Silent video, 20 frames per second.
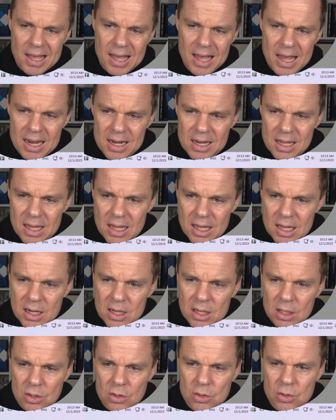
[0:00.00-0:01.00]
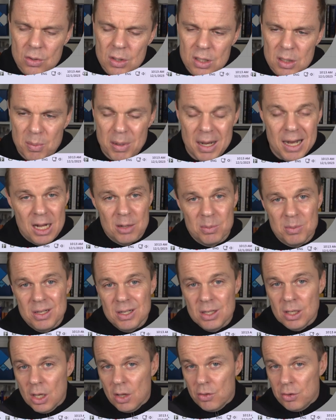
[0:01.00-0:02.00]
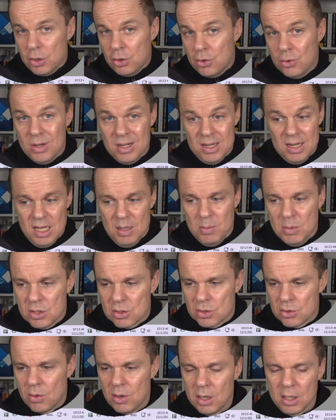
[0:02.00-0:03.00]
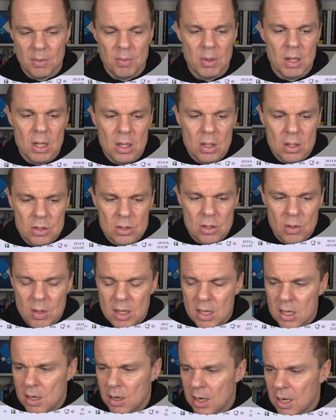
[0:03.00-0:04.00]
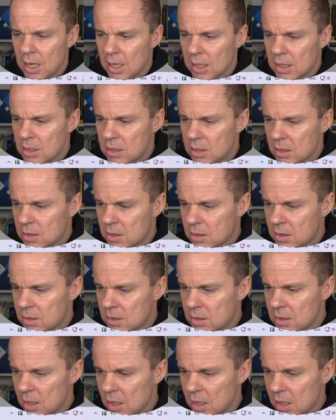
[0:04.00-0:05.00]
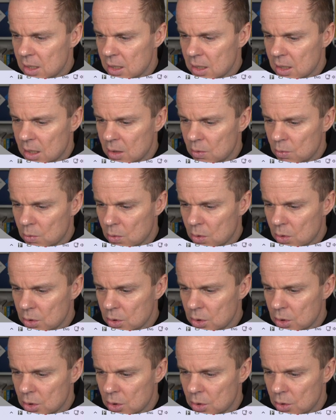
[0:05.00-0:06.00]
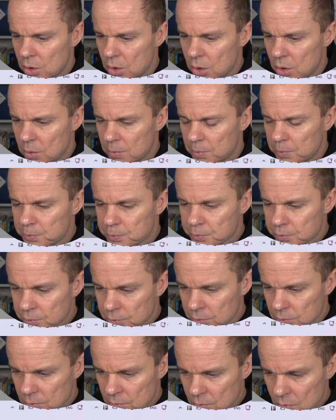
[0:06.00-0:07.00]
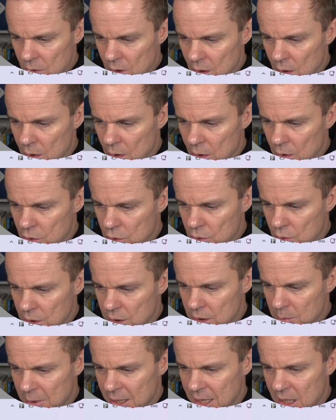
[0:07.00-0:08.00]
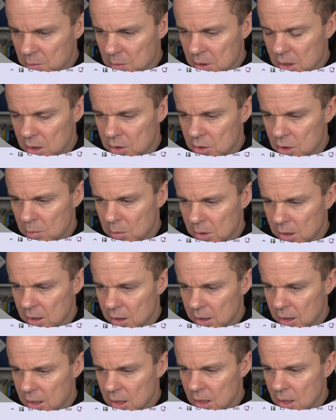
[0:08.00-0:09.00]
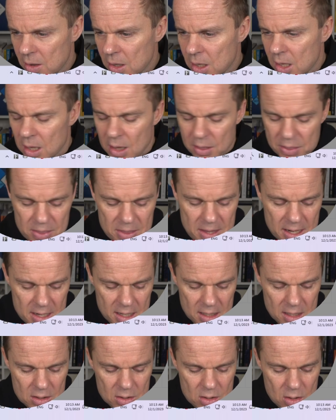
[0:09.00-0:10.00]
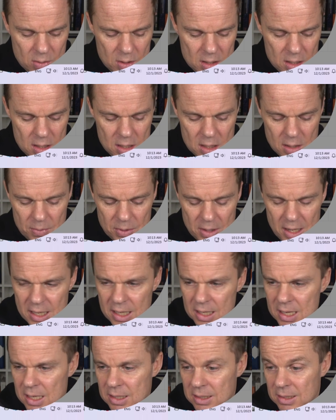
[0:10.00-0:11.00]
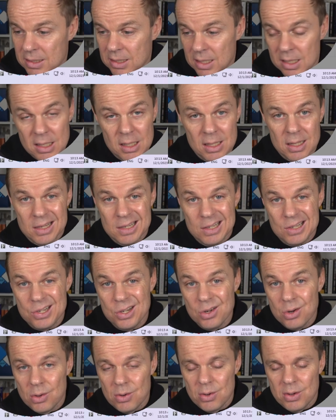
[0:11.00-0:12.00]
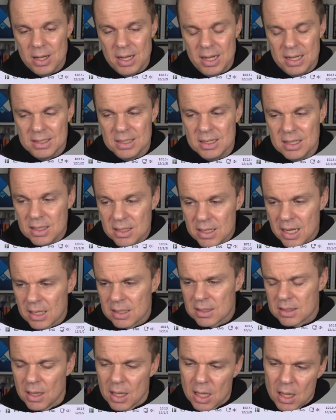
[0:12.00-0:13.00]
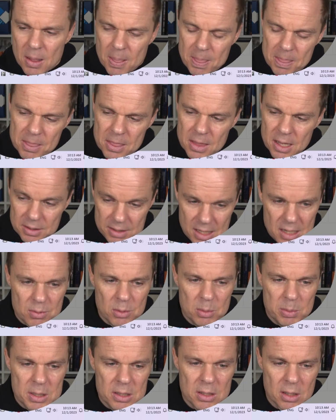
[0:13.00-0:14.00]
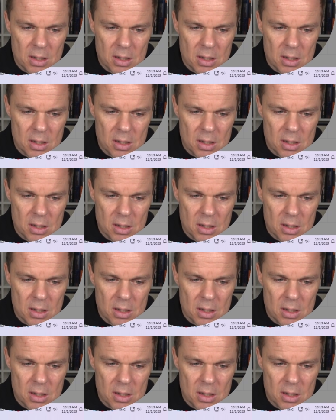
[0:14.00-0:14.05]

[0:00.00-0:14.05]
And in the current department, the current name is stored. So here I can just say I want the uh, current department, I double click here, and then I can go in here, I can either say zero as an index, that will be the